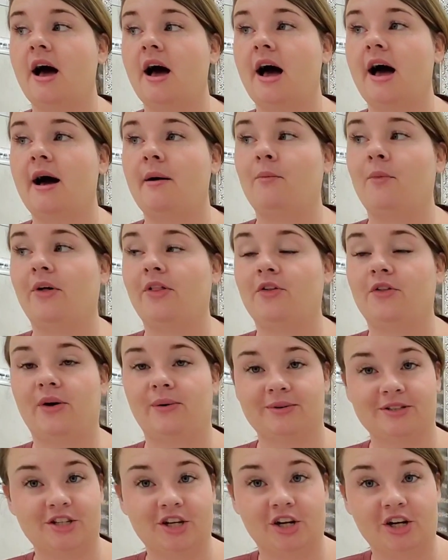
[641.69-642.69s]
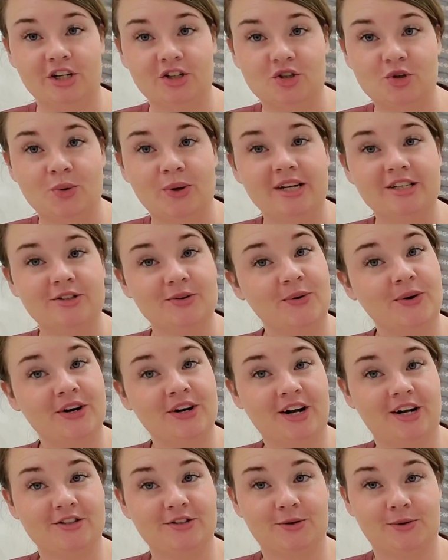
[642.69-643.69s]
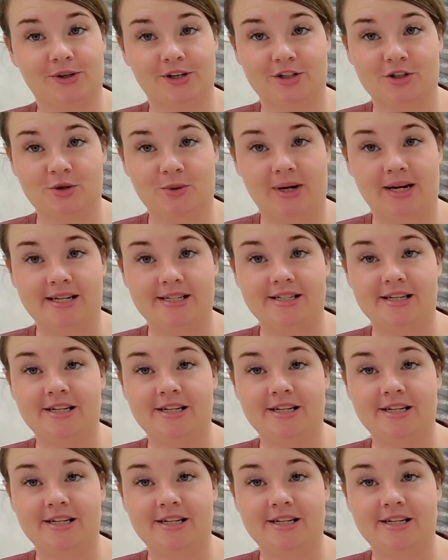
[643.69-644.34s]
whether that was a good choice or a not so good choice.